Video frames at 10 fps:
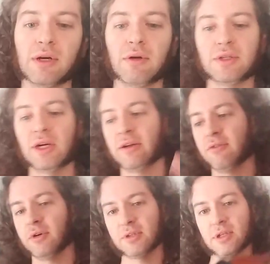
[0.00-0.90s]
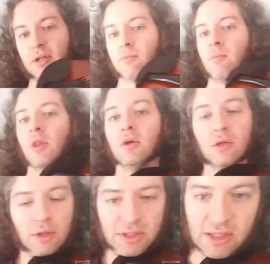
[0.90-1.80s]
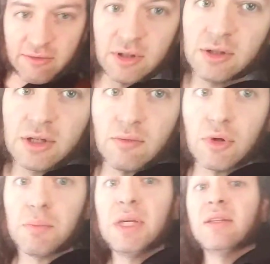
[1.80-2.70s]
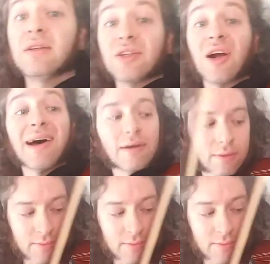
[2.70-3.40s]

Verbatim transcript: I want to try to focus on stuff that you can repeat and try.